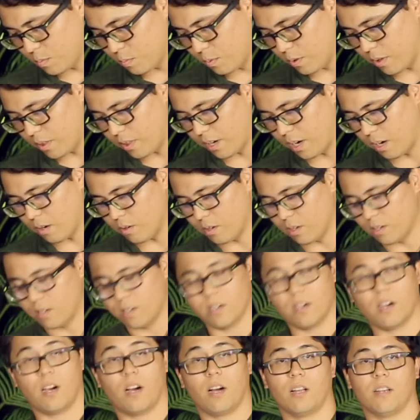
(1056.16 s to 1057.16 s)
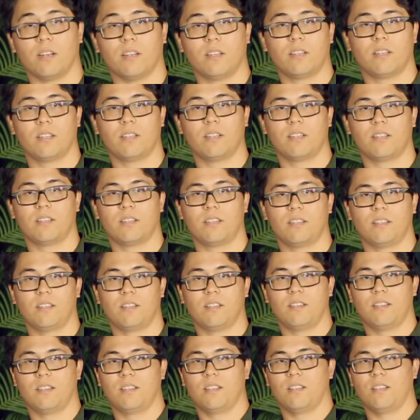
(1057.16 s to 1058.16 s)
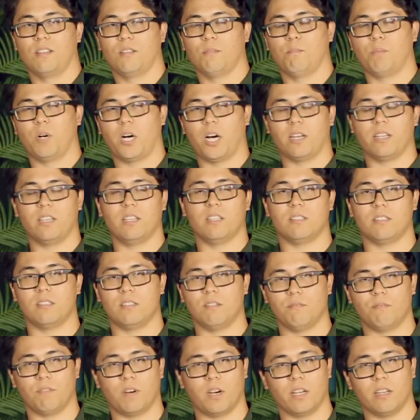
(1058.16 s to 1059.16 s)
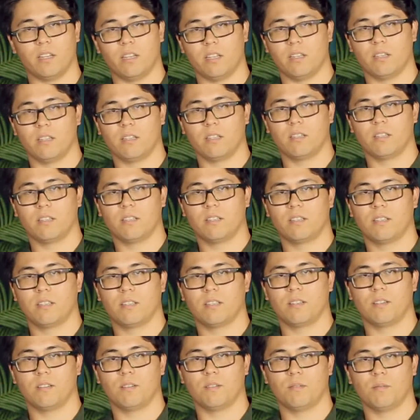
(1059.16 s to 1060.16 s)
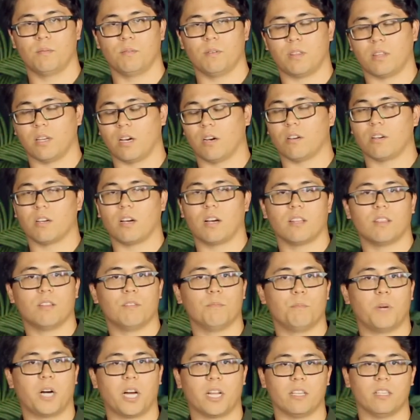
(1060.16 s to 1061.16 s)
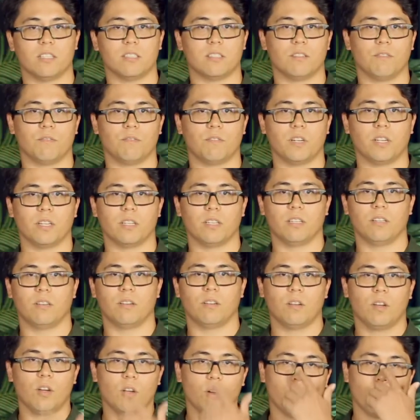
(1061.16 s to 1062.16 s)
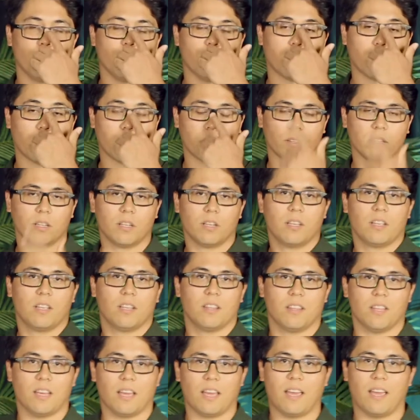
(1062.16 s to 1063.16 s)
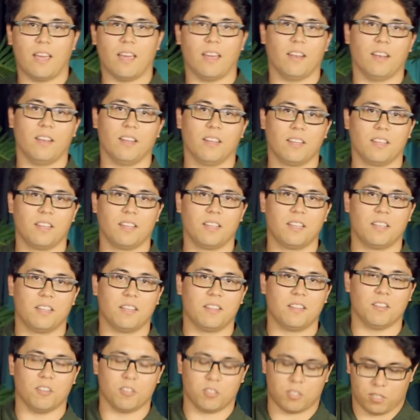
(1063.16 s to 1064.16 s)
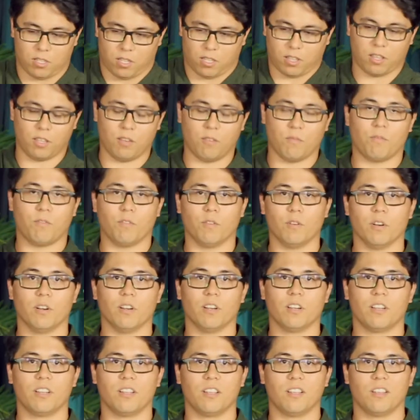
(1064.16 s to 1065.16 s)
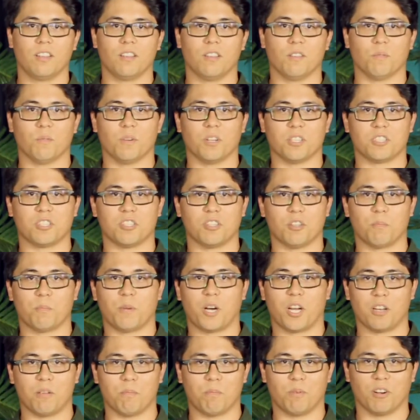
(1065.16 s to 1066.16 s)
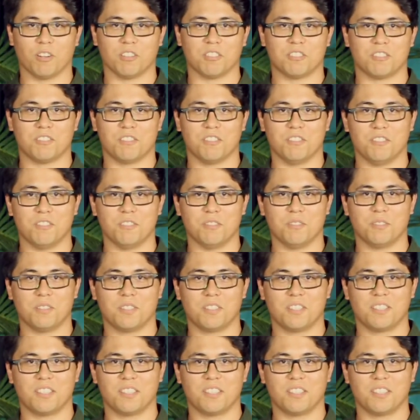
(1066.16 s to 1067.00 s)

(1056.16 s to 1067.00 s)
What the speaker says: Without God, the body is divided. Without God, the body is divided. Without the head, there's nothing for the rest of the body parts to do.